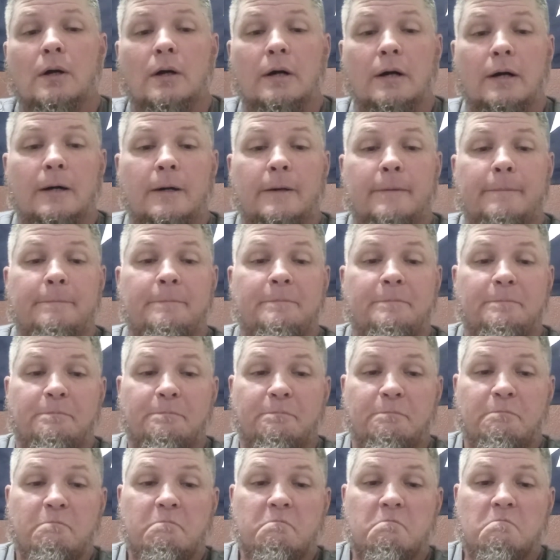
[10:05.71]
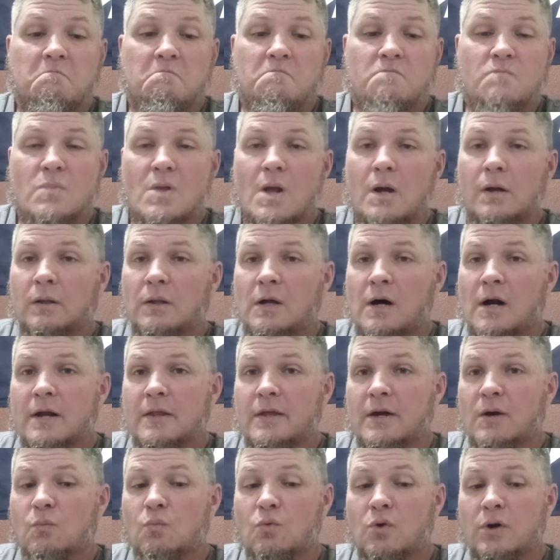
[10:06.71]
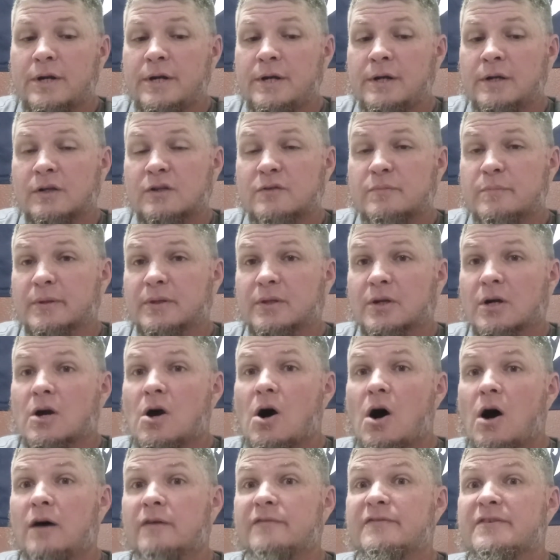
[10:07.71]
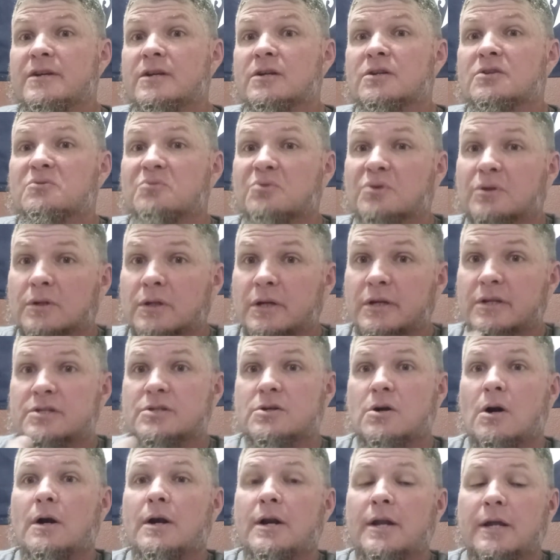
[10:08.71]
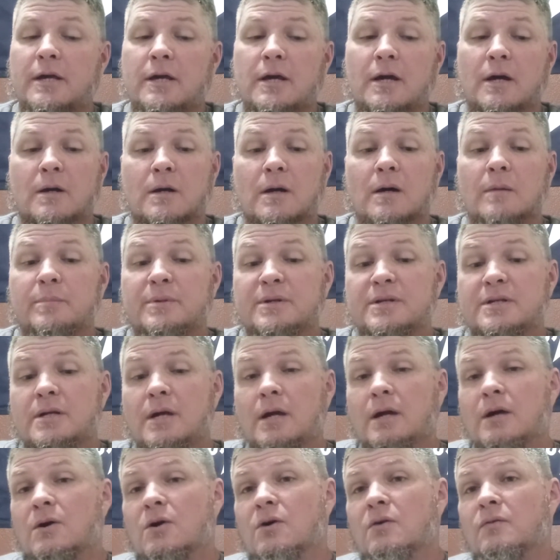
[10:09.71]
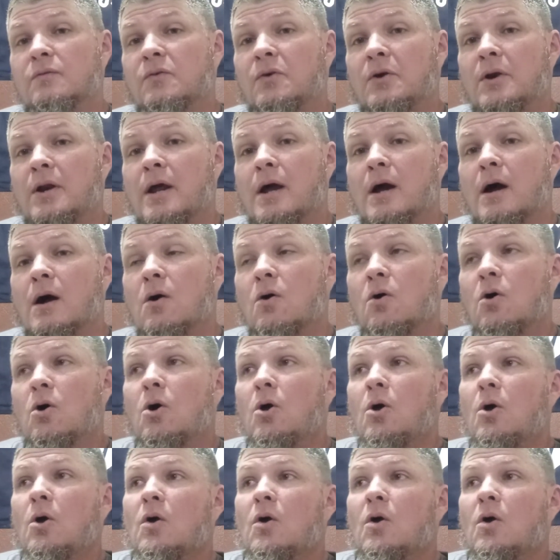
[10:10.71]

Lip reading: A lot of that woodiness, but the coffee is really starting to kick up and take over now,